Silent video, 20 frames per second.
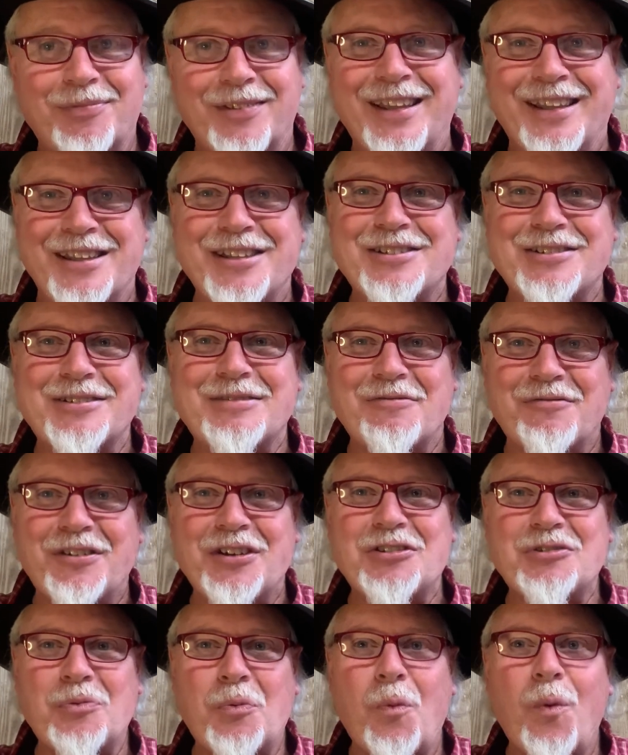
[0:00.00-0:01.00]
this
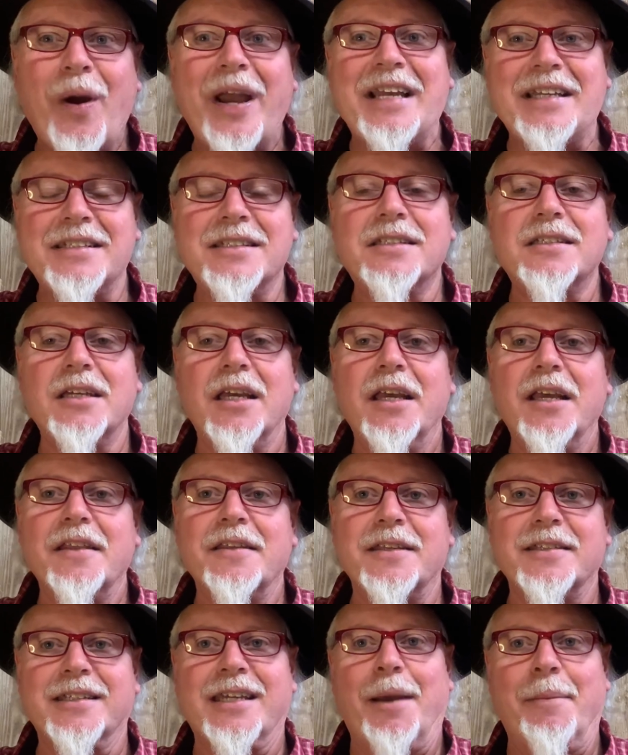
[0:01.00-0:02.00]
fish waste
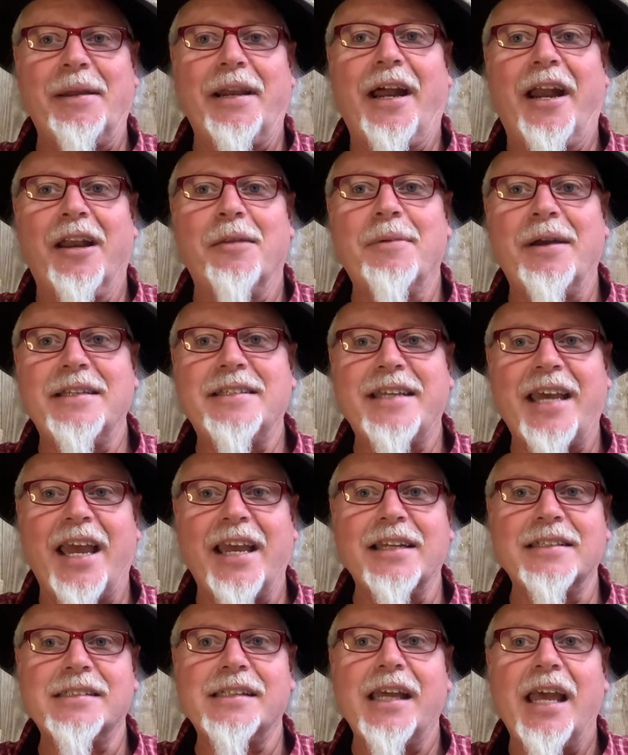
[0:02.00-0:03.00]
that's coming out of my
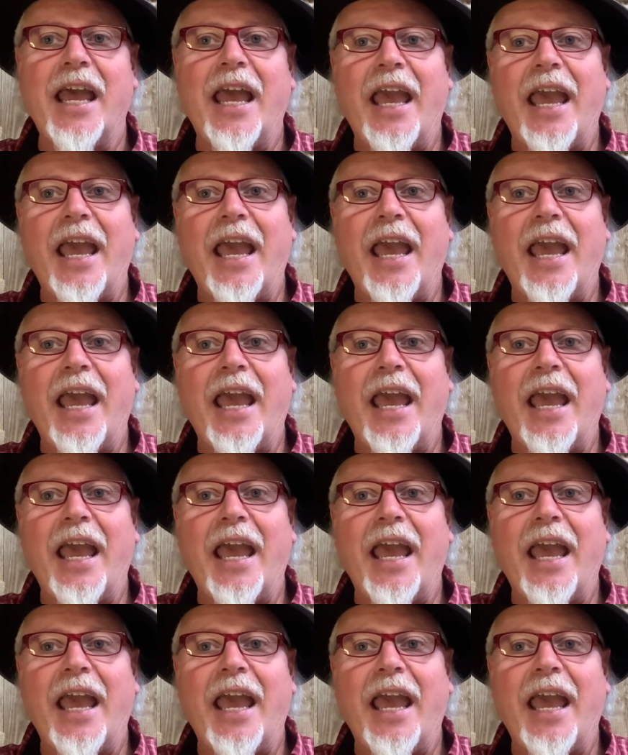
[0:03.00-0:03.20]
tanks,